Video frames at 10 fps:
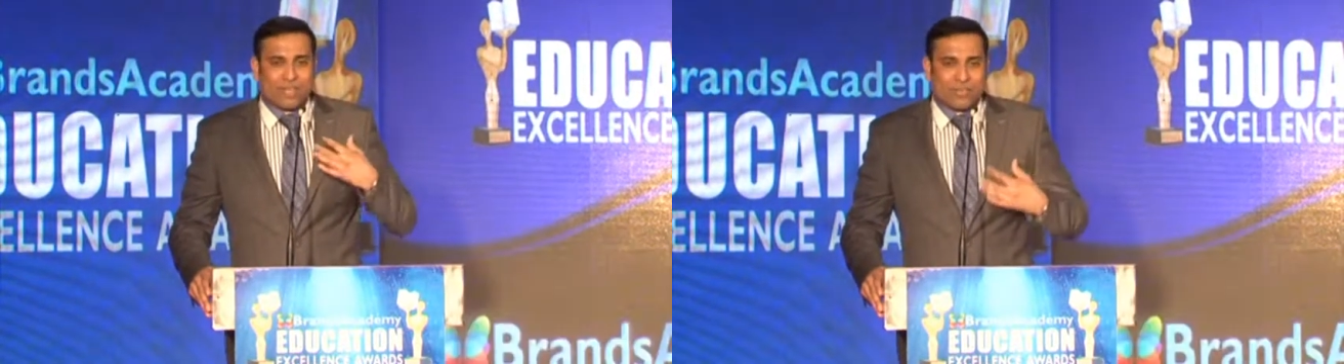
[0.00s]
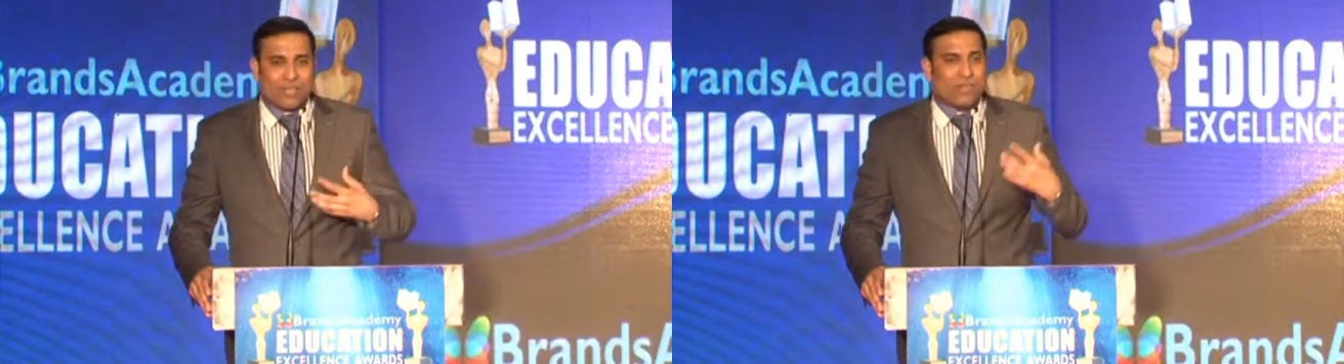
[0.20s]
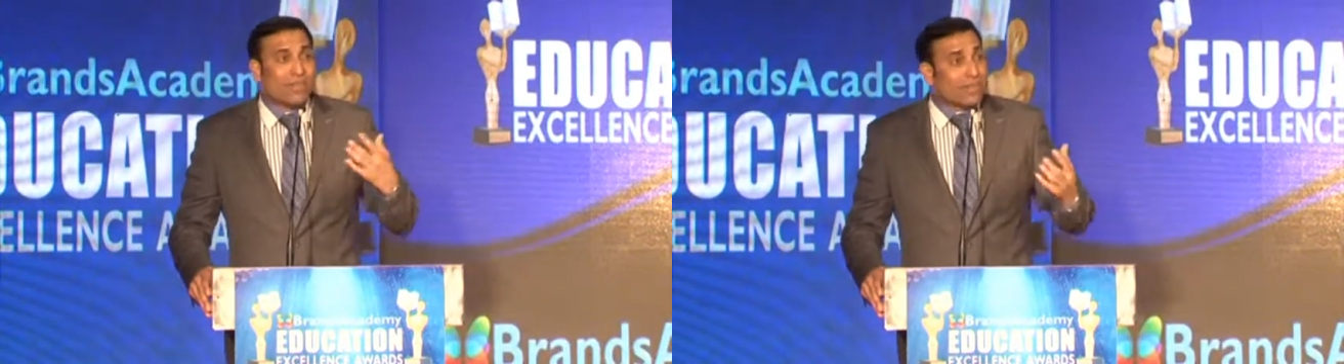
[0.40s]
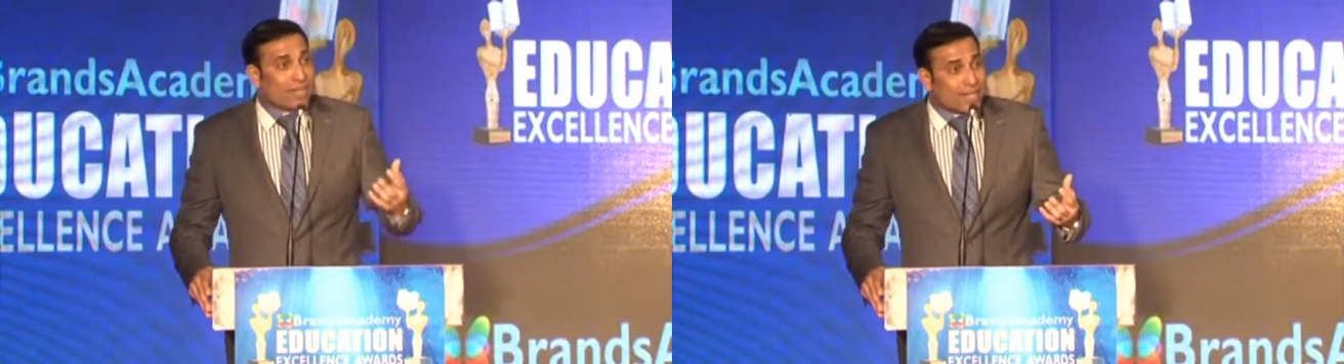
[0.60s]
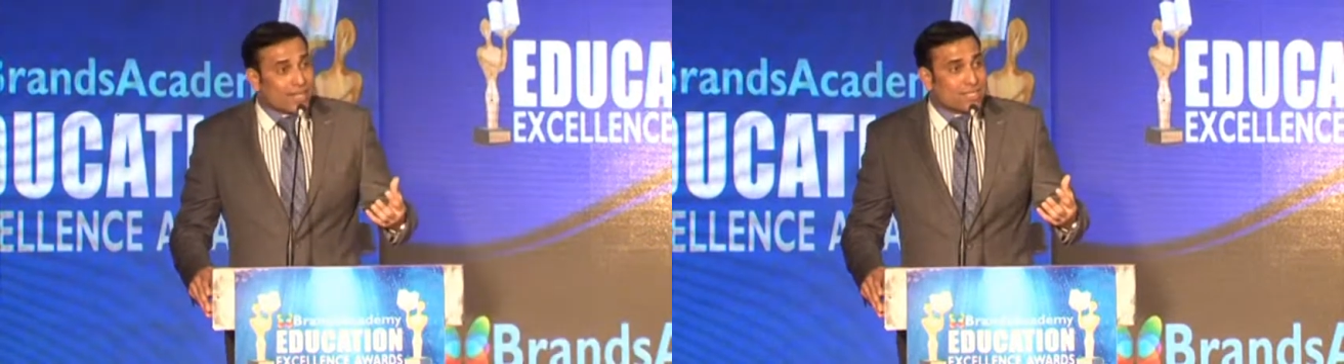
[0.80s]
if someone
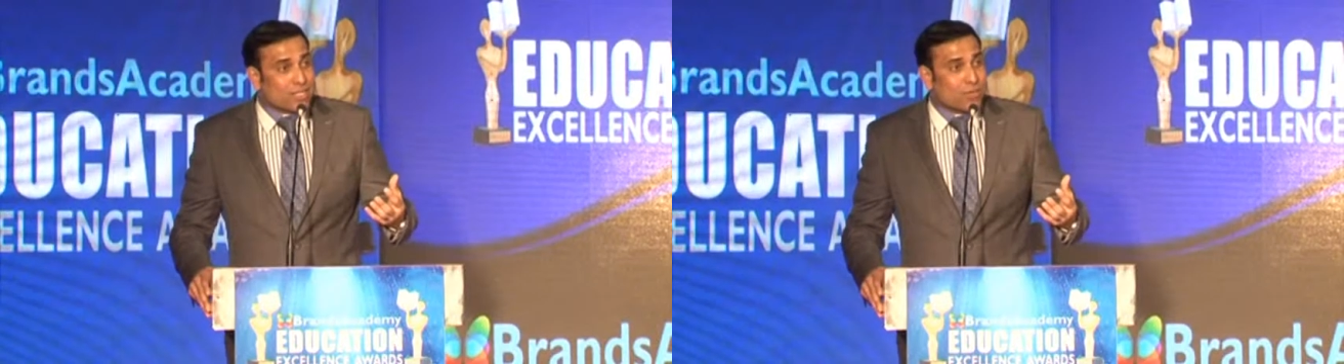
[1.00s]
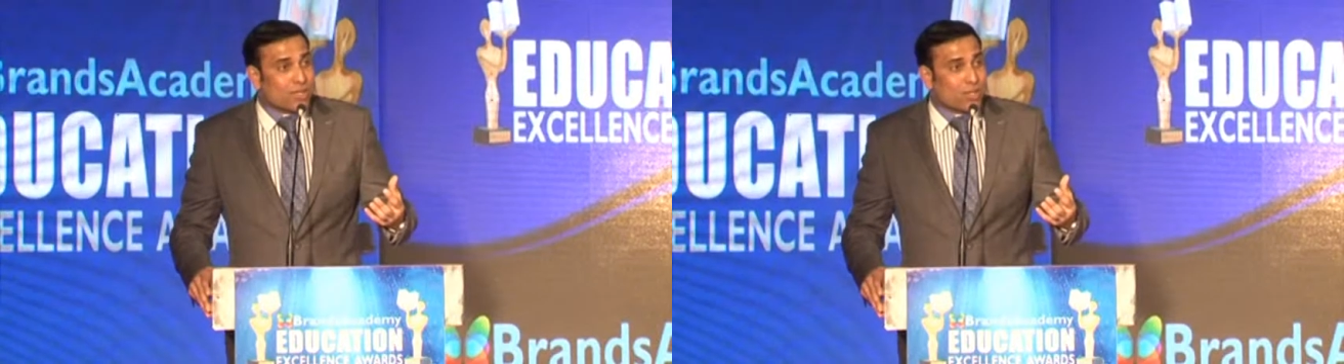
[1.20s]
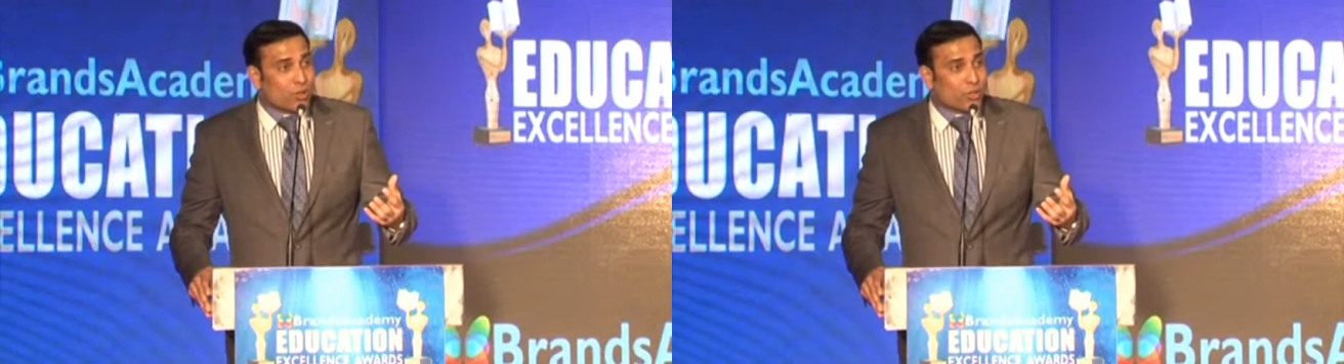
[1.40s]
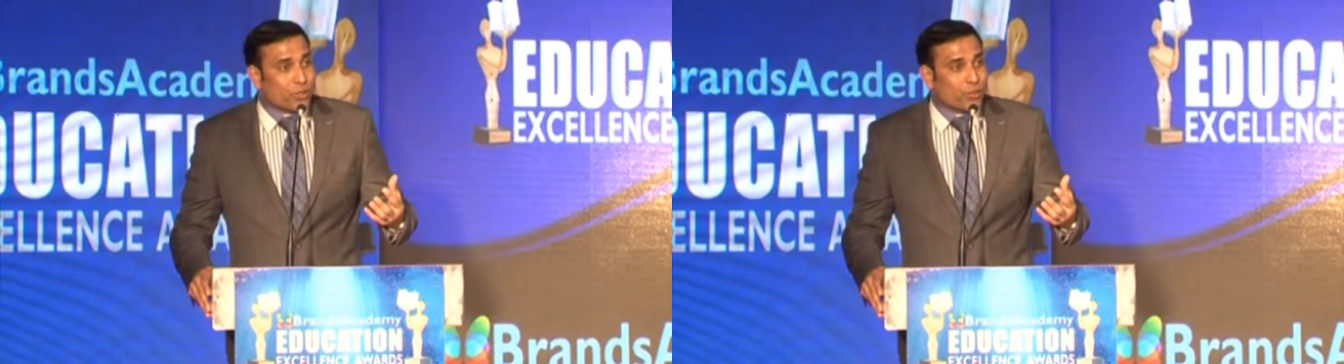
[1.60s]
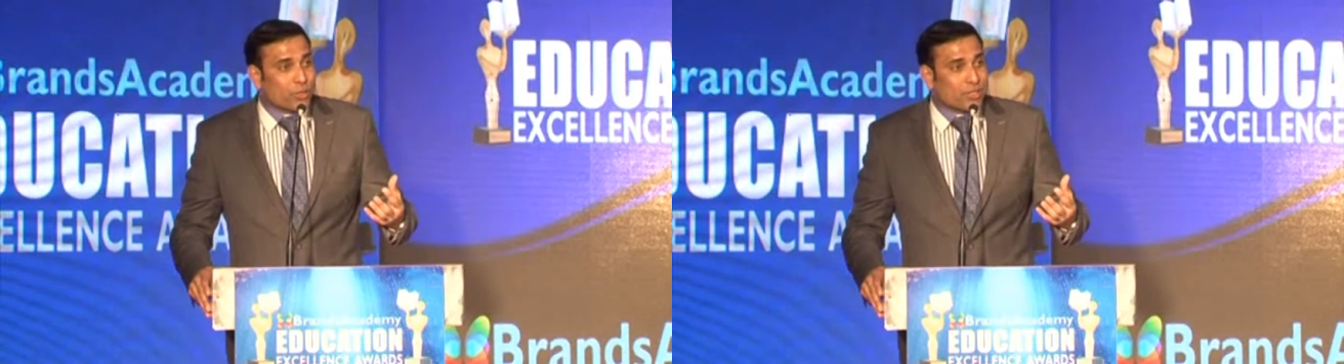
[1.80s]
recognizes my
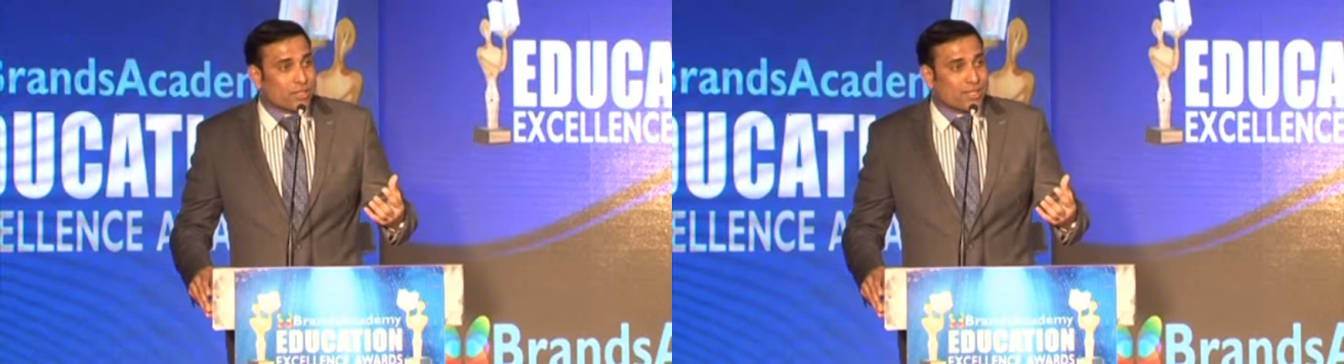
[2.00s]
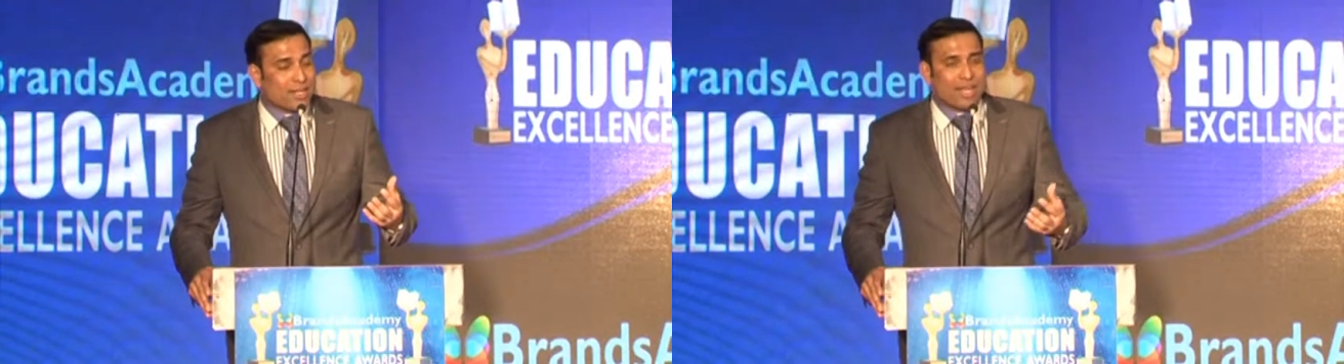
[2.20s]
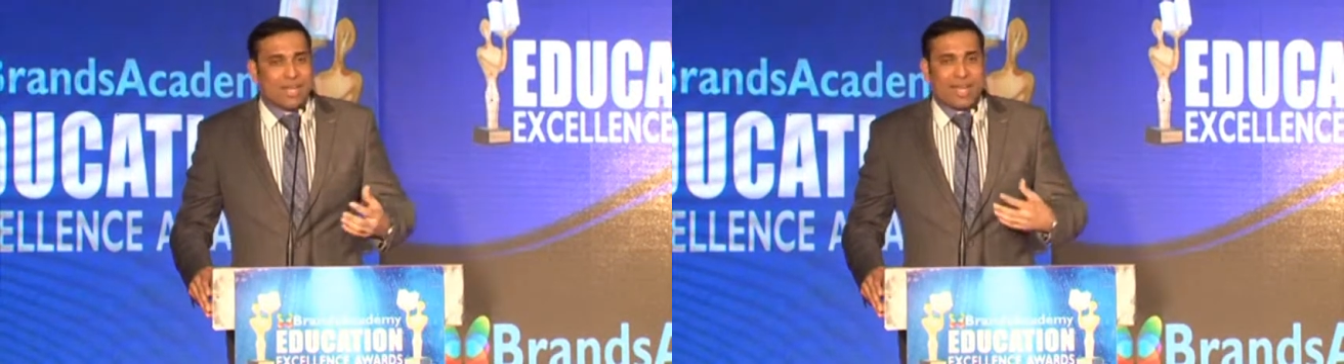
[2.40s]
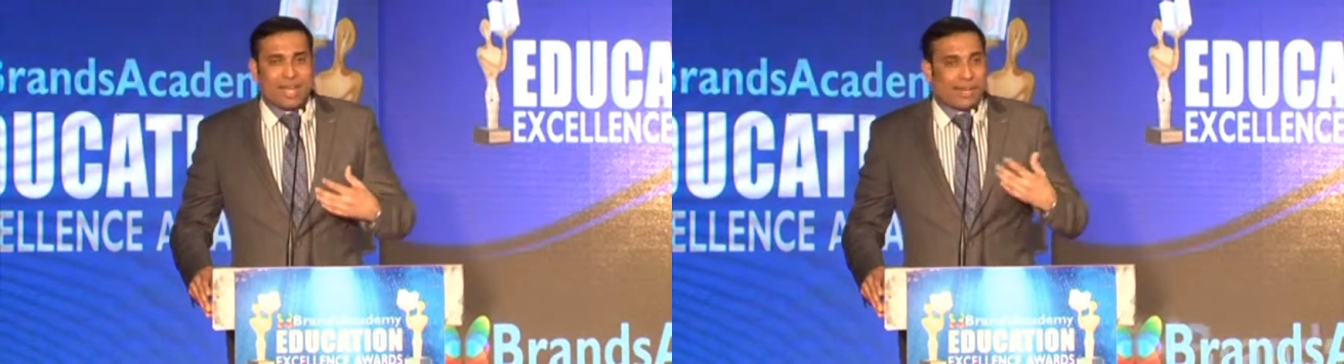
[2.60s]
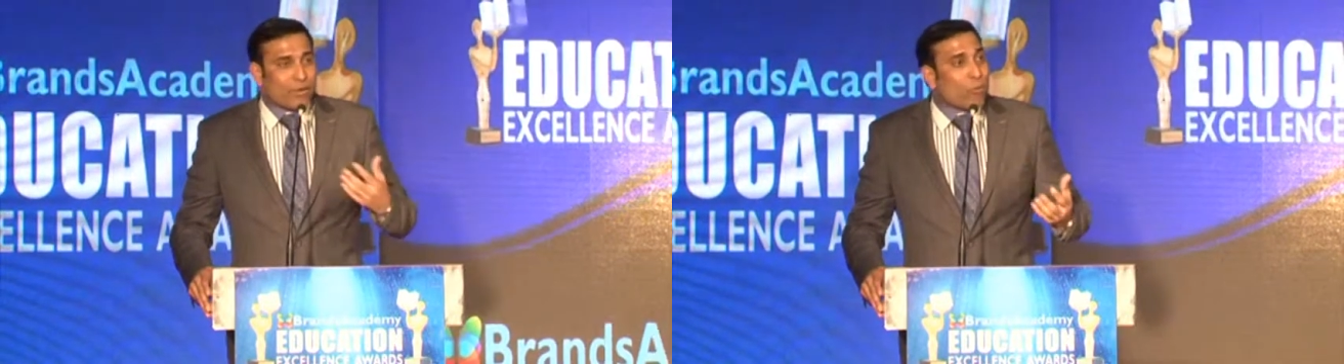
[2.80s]
contribution
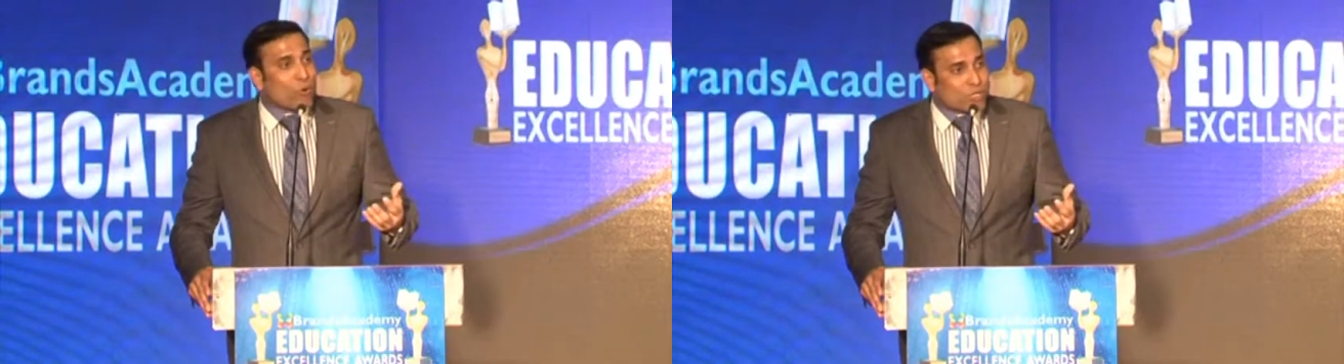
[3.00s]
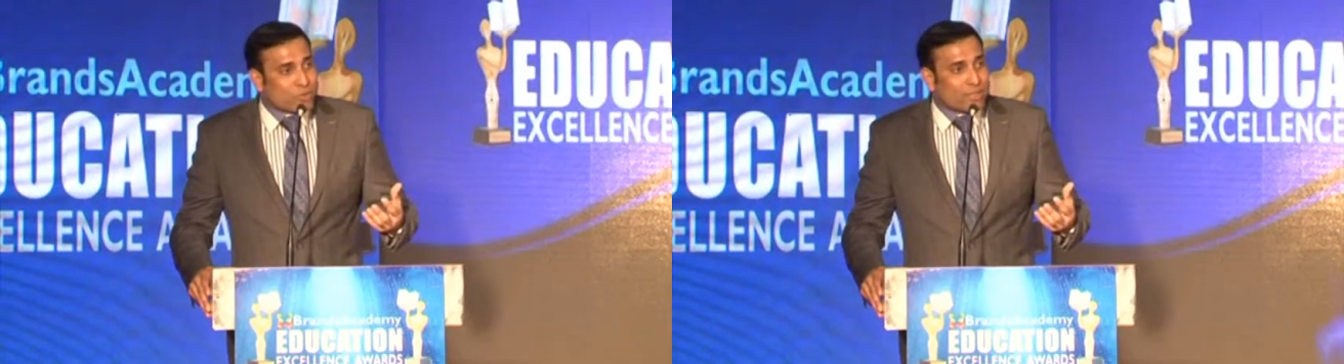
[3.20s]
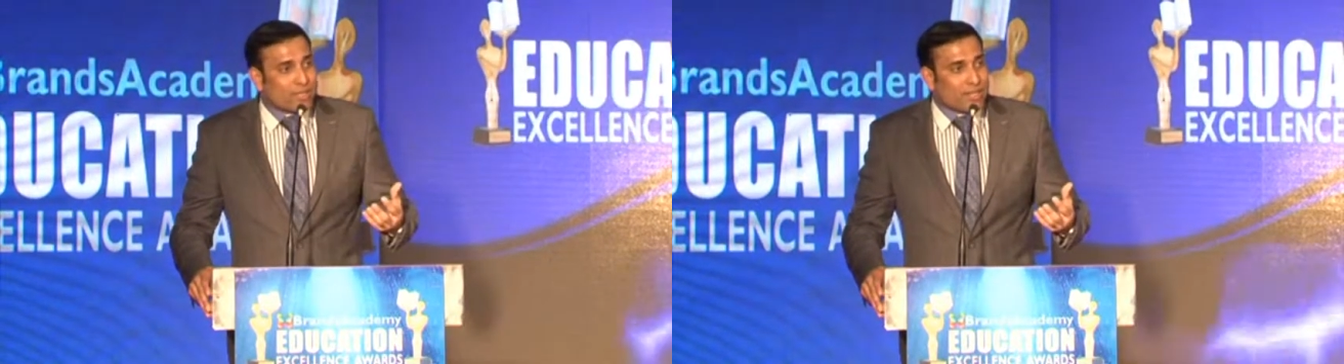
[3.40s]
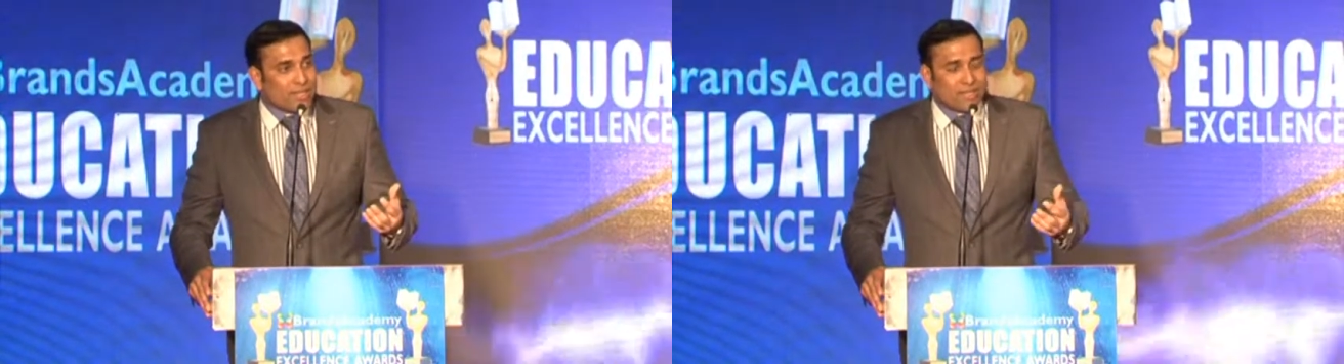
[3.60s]
and rewards me,